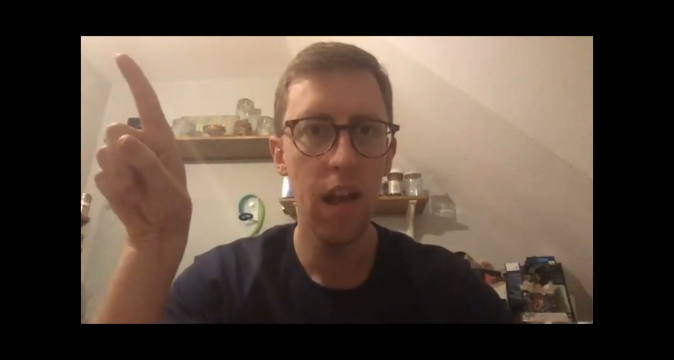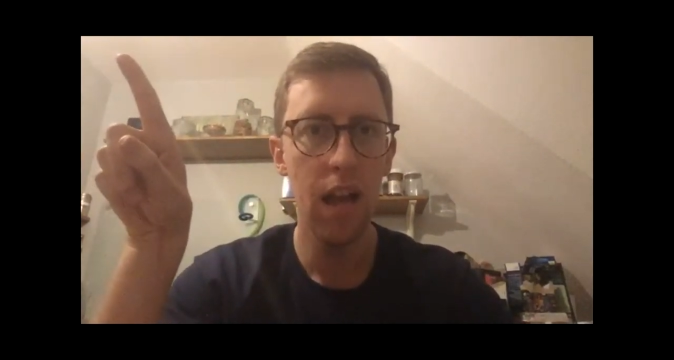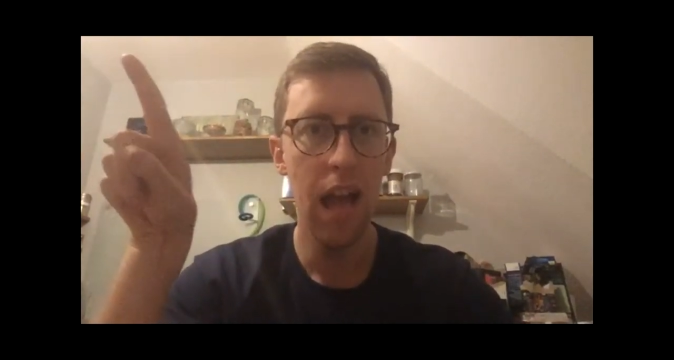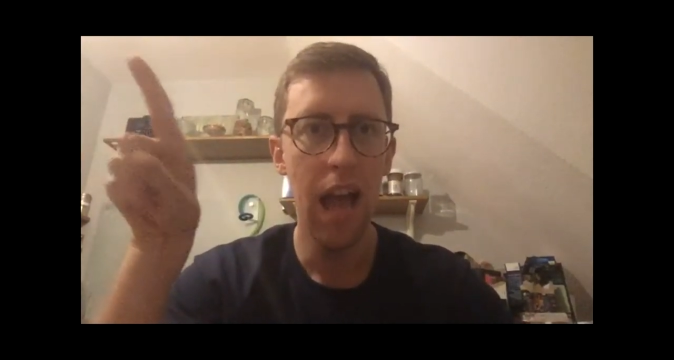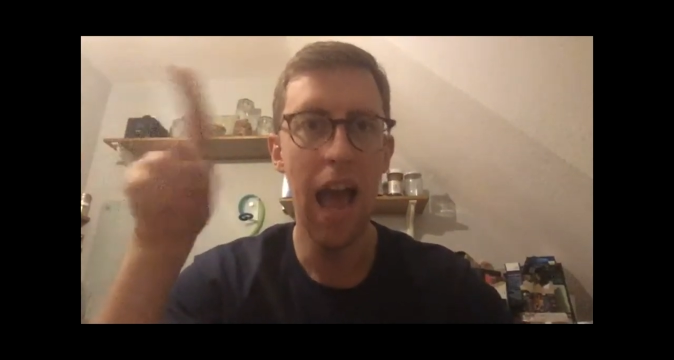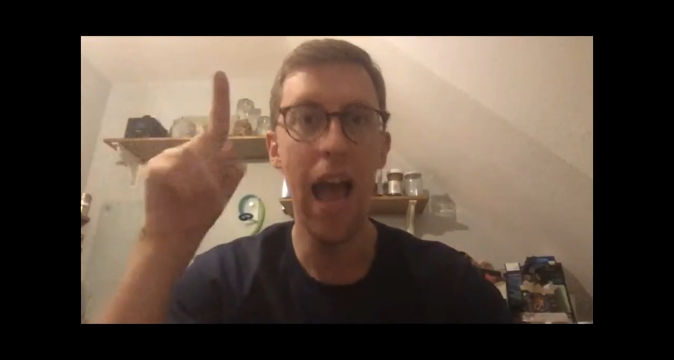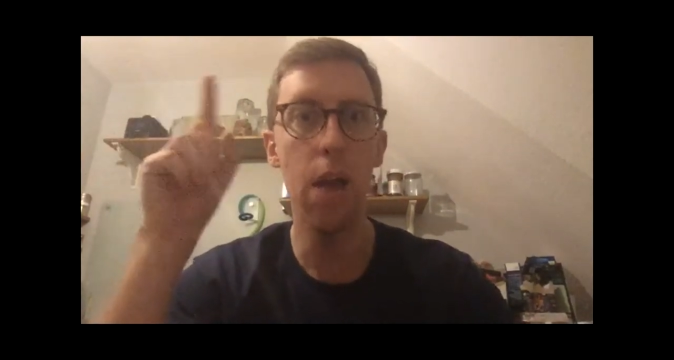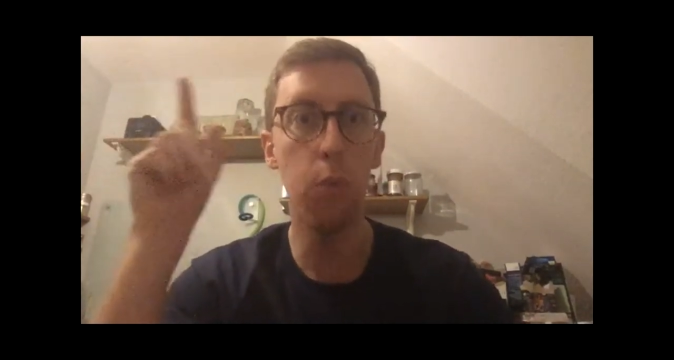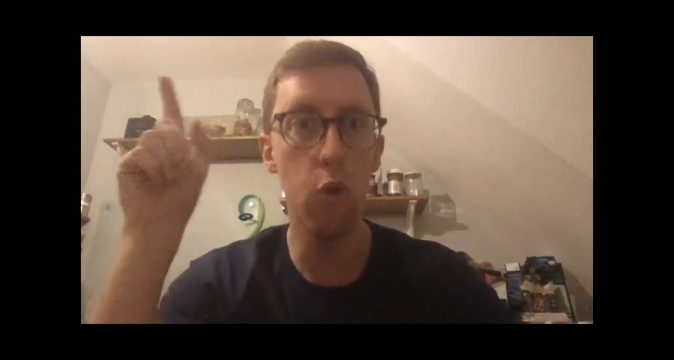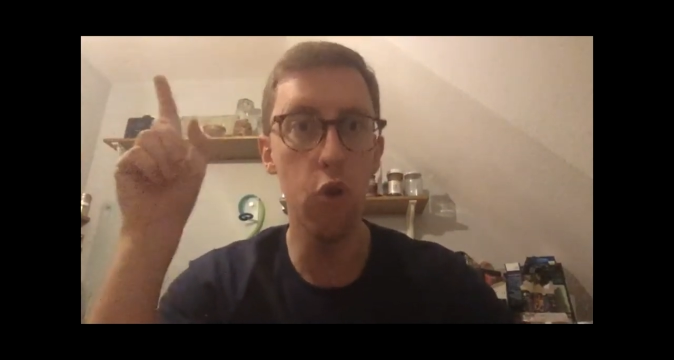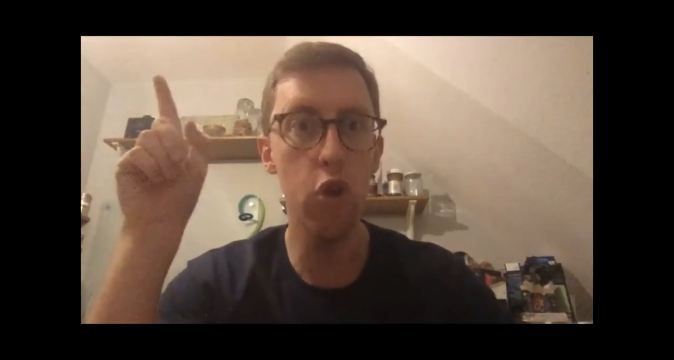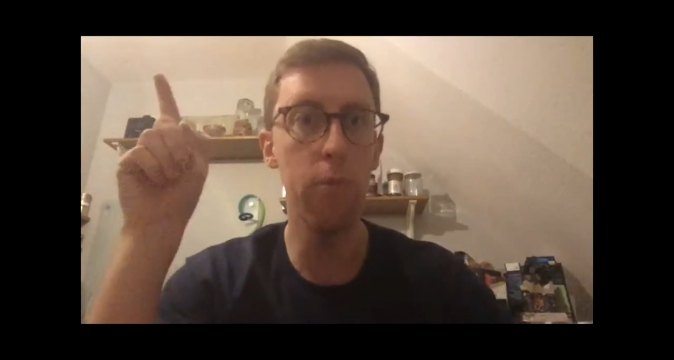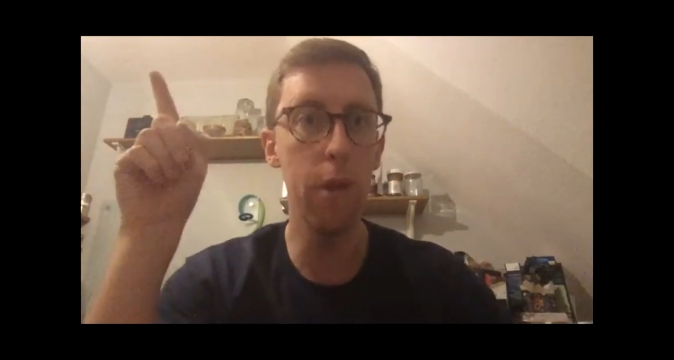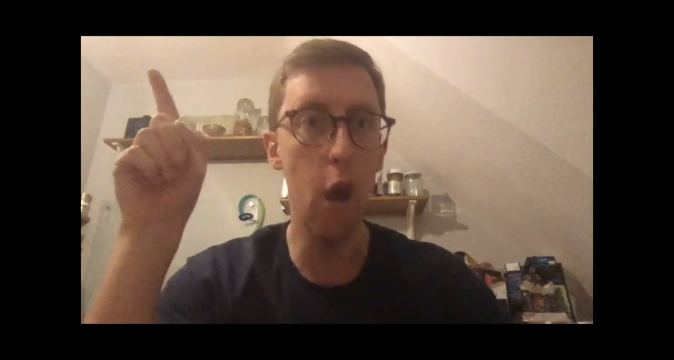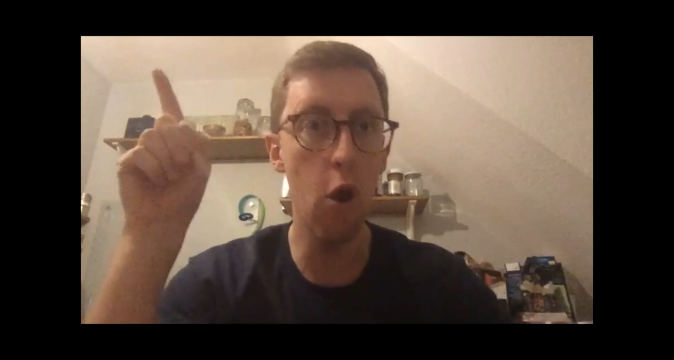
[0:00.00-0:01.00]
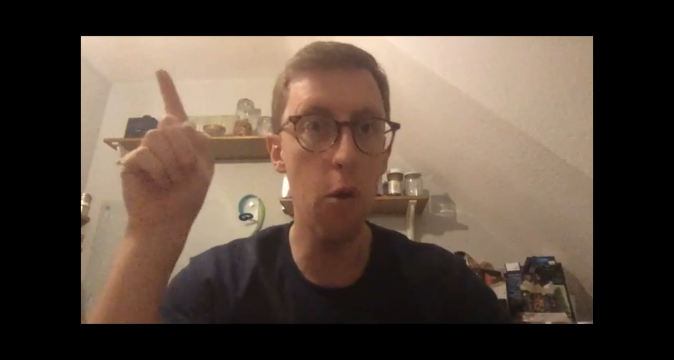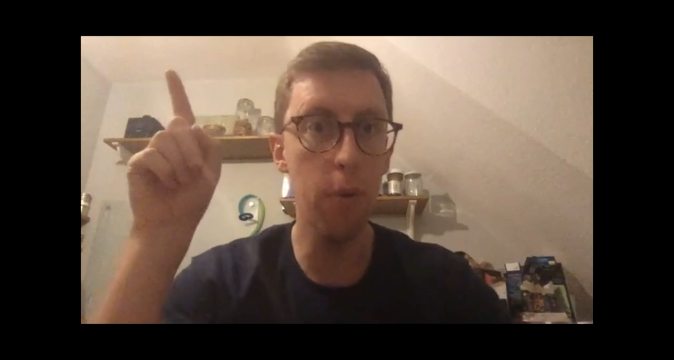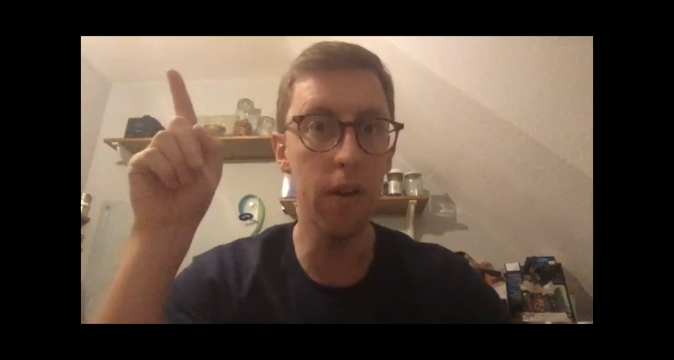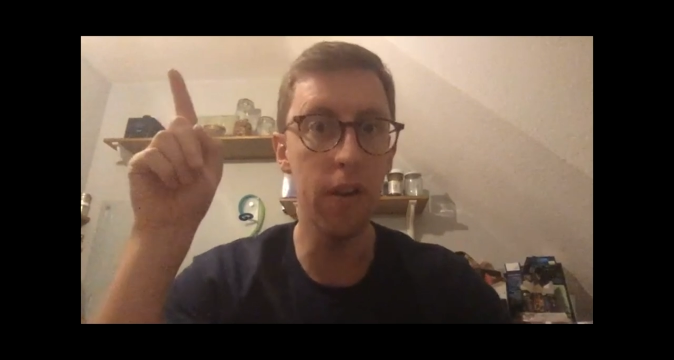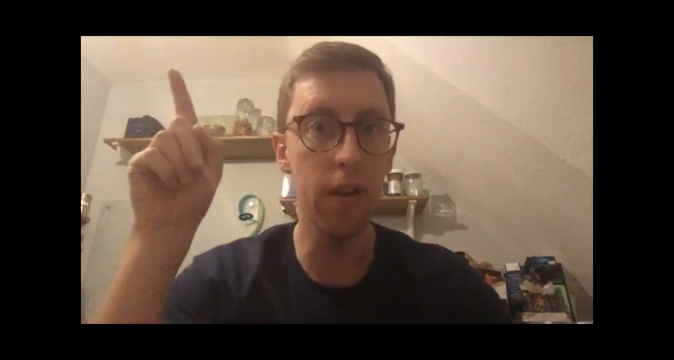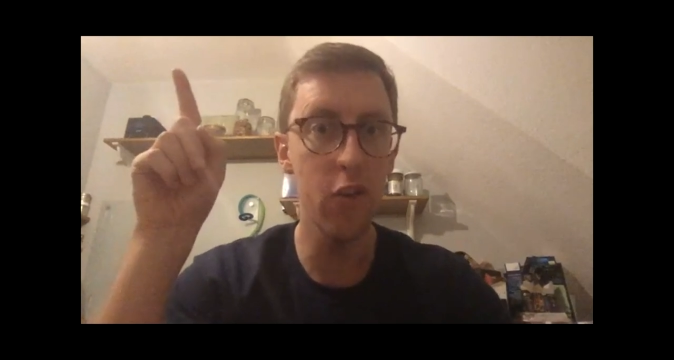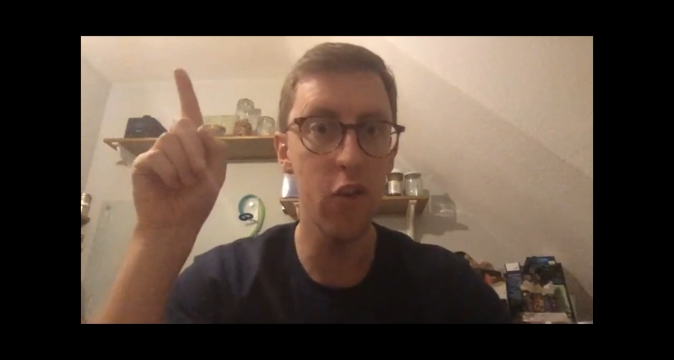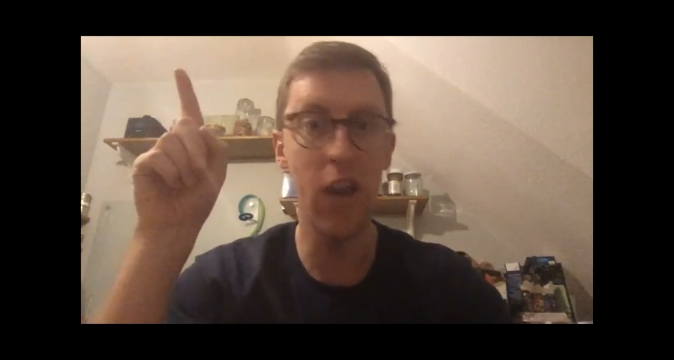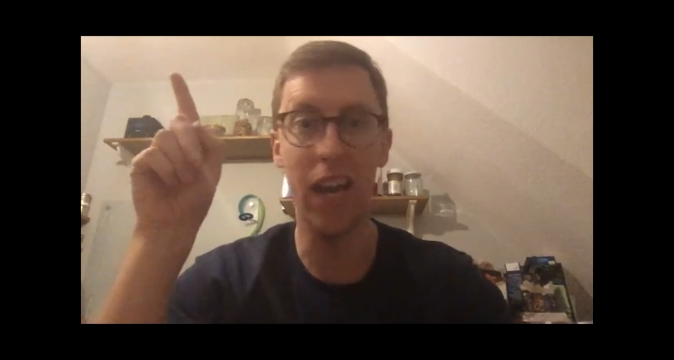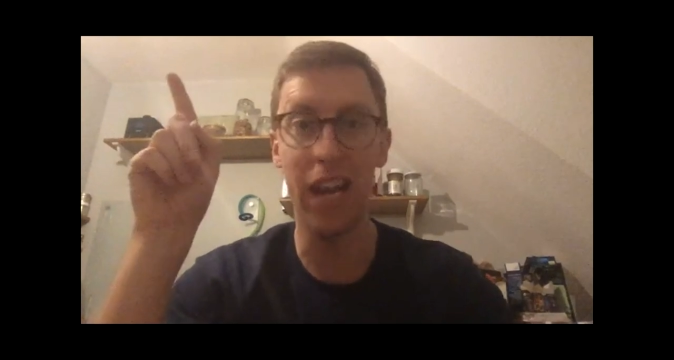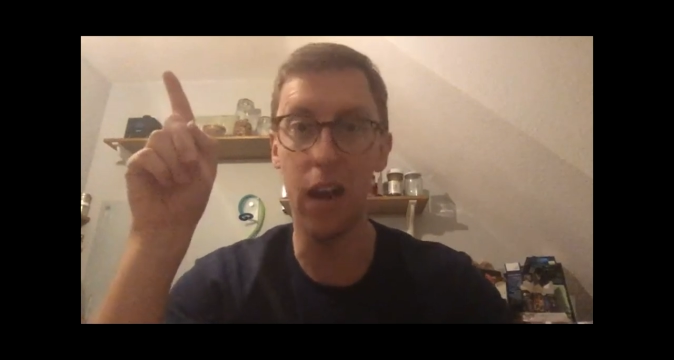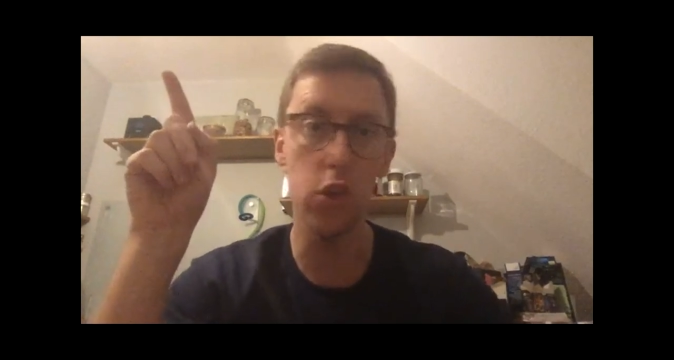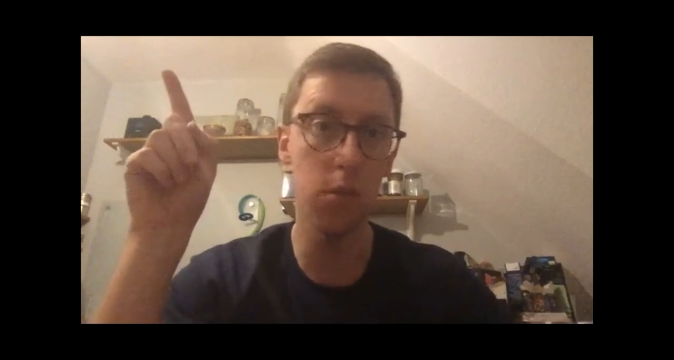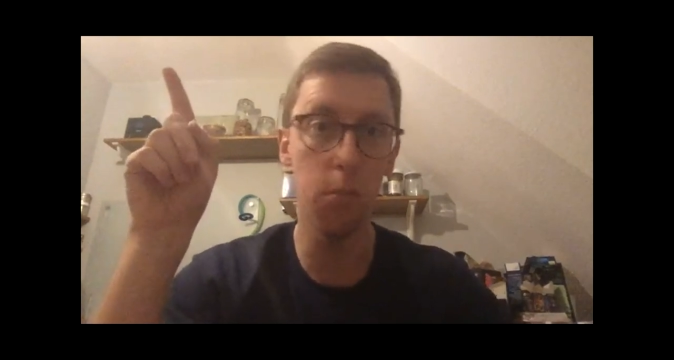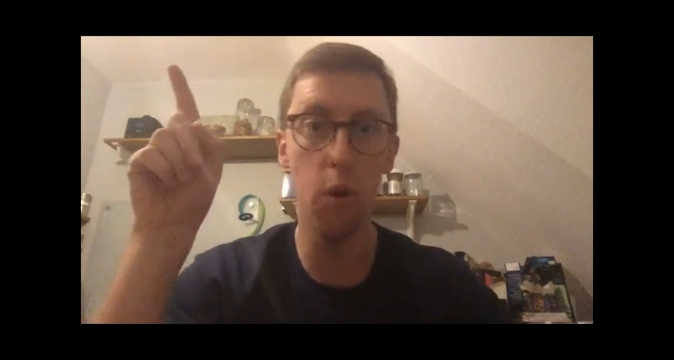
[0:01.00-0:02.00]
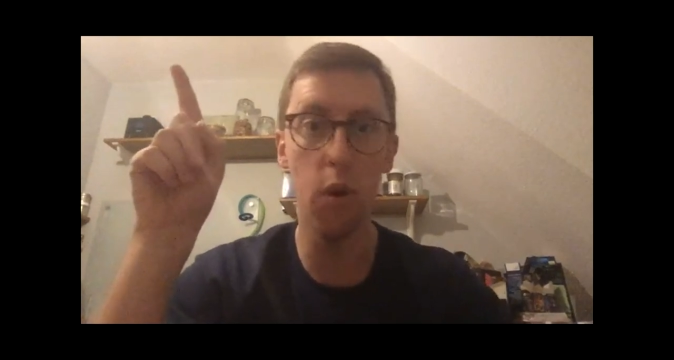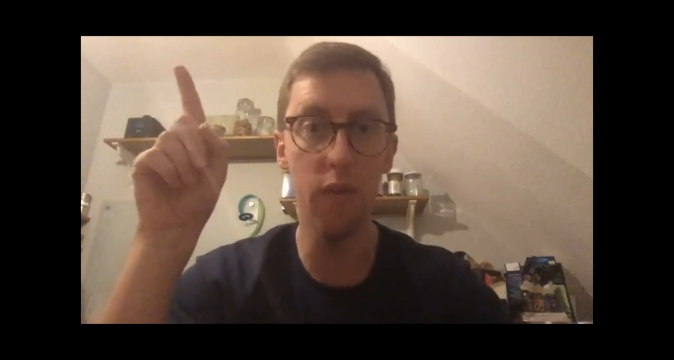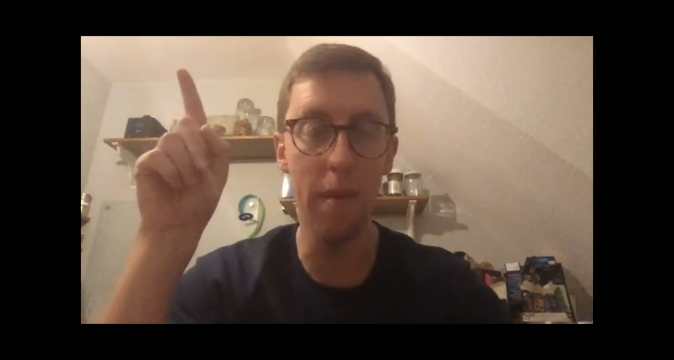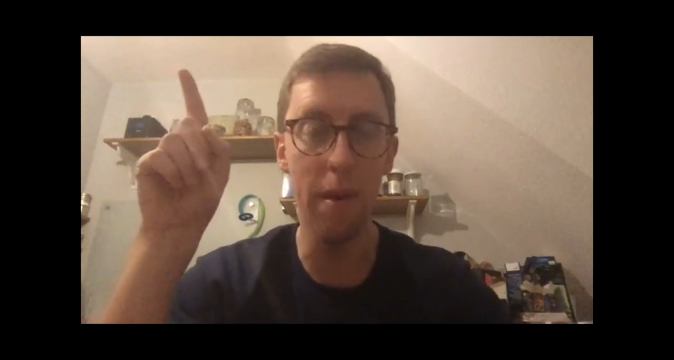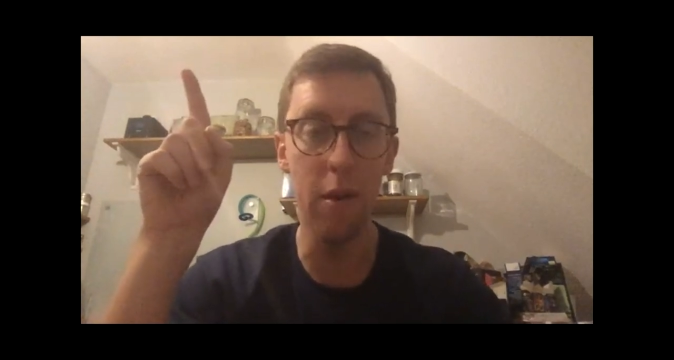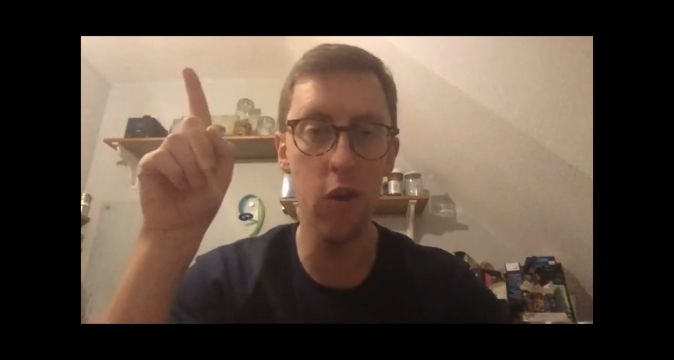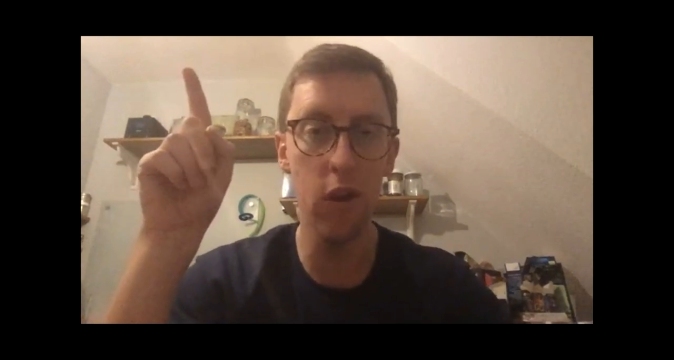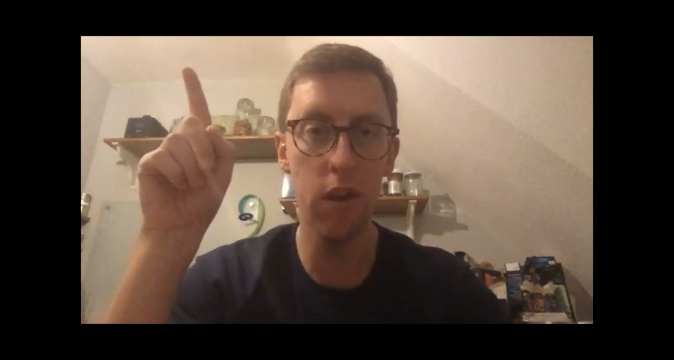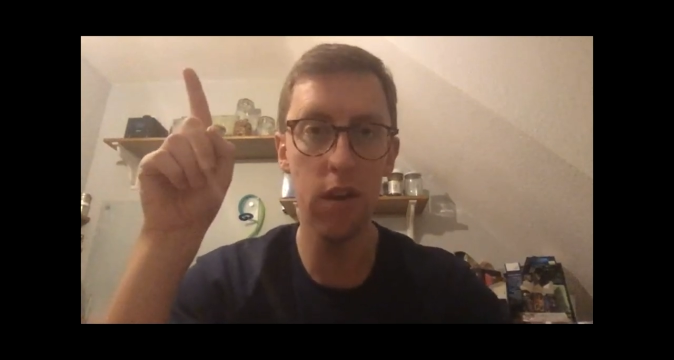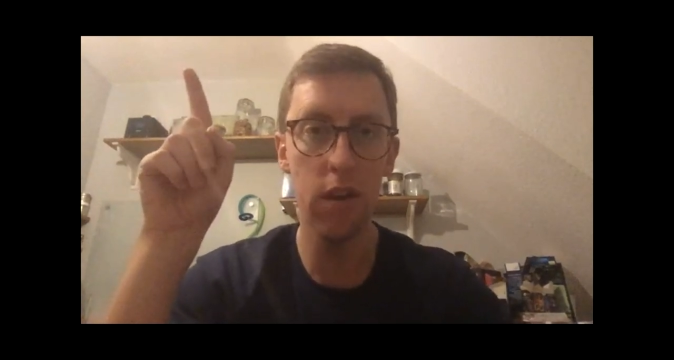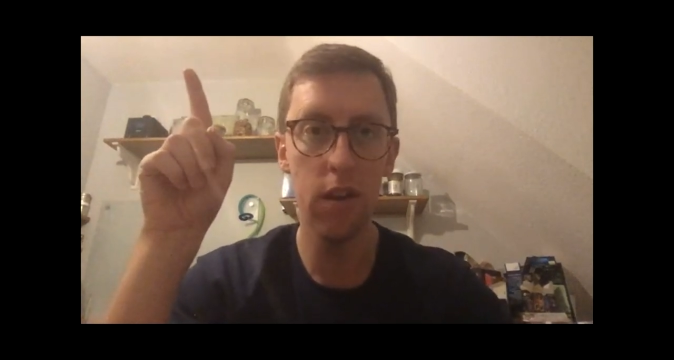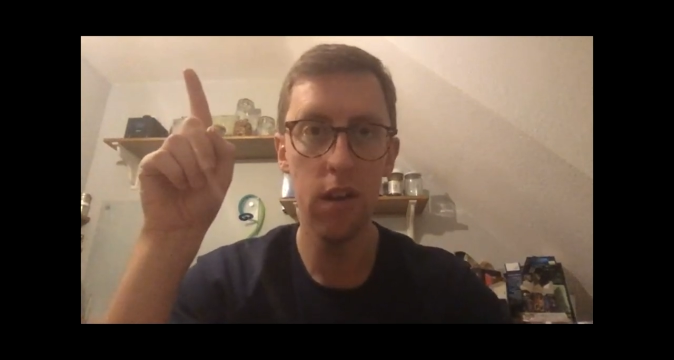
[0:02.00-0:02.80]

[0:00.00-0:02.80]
hey, would you be open checking out some more information?